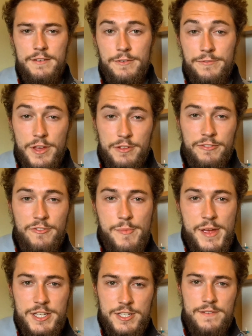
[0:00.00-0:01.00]
For further
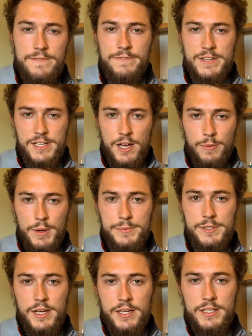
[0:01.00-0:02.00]
information, visit our website